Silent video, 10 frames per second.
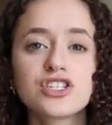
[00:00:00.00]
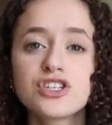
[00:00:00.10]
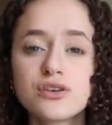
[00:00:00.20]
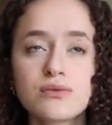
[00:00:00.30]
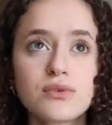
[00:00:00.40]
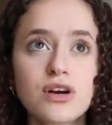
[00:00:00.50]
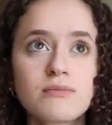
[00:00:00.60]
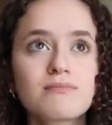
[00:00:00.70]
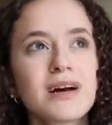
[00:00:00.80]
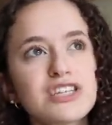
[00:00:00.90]
Two,
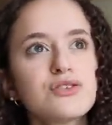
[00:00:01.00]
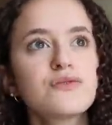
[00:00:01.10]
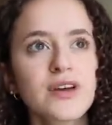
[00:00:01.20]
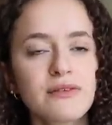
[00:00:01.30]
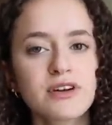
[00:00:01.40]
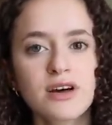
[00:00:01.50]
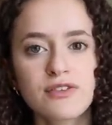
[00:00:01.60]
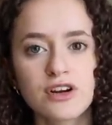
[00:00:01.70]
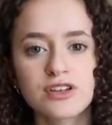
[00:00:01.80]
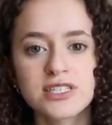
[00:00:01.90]
her, my two favorite of
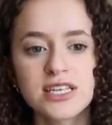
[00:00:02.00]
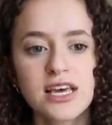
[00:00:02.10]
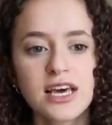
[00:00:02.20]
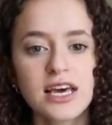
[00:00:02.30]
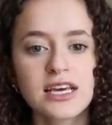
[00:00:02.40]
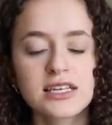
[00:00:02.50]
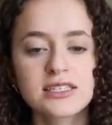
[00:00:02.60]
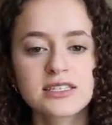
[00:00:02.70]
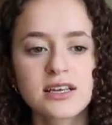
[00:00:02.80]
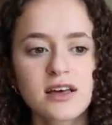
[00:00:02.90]
hers
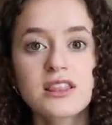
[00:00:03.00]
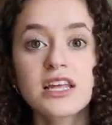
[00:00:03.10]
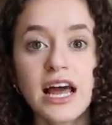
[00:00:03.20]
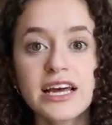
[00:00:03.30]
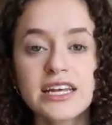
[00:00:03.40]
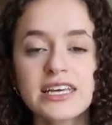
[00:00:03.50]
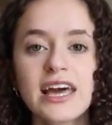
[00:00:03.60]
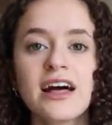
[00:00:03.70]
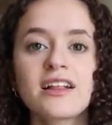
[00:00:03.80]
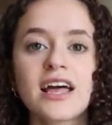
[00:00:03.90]
is The
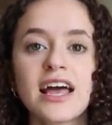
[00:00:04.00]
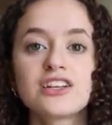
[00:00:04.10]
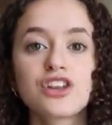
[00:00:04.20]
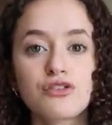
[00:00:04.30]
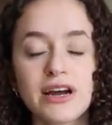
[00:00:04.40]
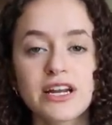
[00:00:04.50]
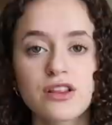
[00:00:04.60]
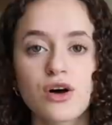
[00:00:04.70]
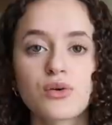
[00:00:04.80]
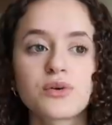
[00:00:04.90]
Nightingale and The Great
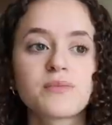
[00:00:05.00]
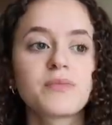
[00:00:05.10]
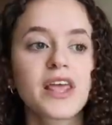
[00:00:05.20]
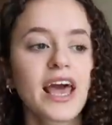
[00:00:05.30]
Alone,